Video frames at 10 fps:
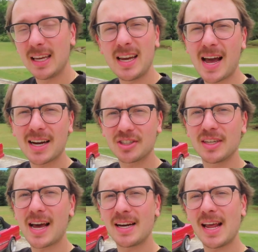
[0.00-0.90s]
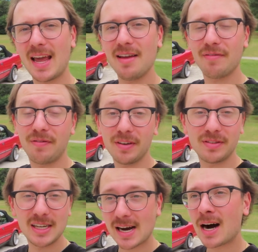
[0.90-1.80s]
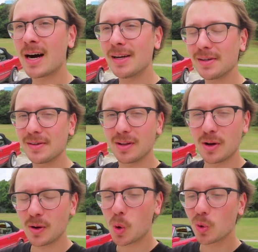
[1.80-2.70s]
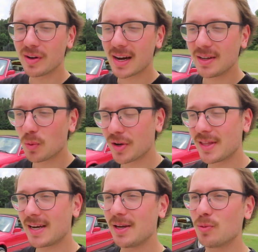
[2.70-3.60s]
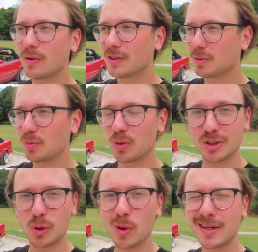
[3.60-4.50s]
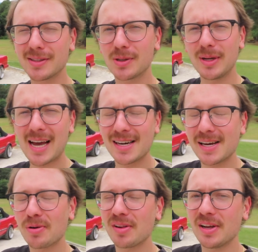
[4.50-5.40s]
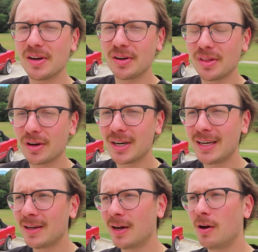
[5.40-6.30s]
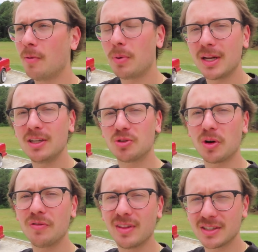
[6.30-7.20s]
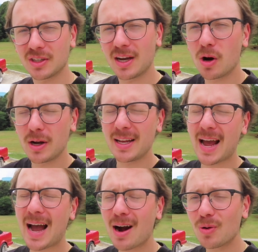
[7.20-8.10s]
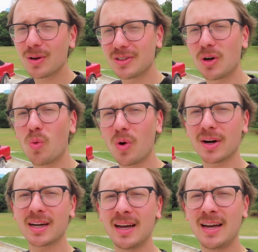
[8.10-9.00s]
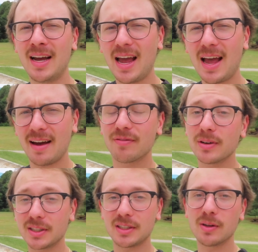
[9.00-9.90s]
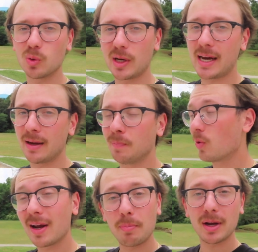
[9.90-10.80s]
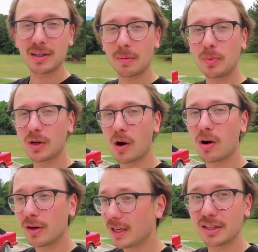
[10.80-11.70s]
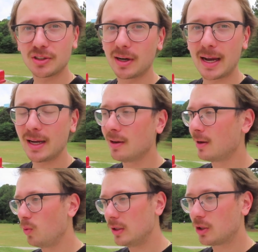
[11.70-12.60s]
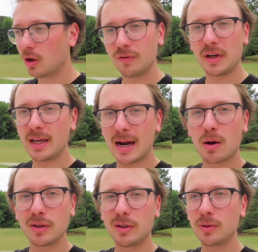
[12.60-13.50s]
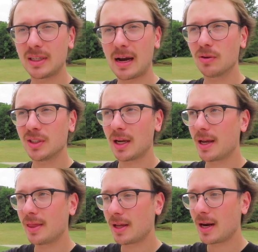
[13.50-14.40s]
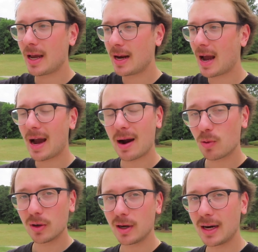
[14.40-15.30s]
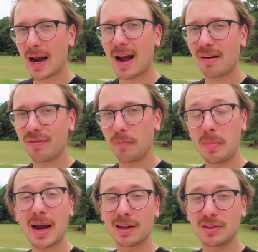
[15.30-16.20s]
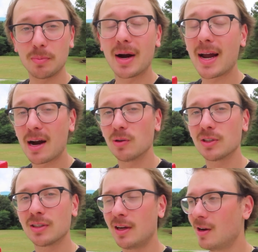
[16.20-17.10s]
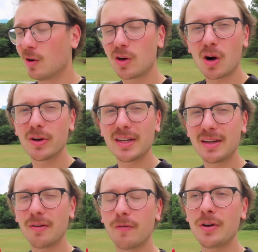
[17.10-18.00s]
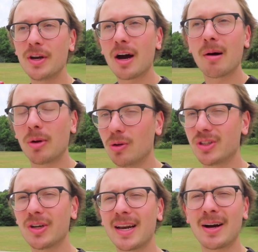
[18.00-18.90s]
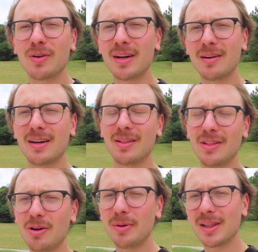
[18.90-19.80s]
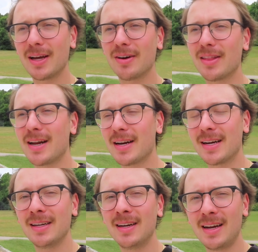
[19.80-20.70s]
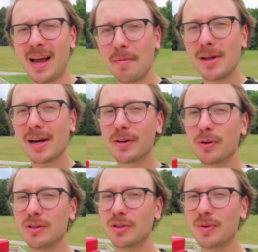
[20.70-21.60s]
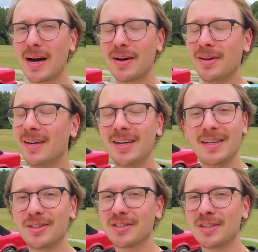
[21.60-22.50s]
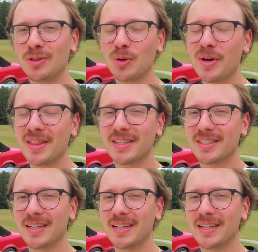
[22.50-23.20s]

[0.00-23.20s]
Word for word: He actually had an 850i, an old 91 that he was restoring, so he had to get rid of the E30. But he drove this an hour to work every single day. When I picked up the car yesterday, we drove an hour to his house and then an hour and a half back to my house. Car did phenomenal. Took it out a little bit later that night. Emmy and I cruised around, just enjoying this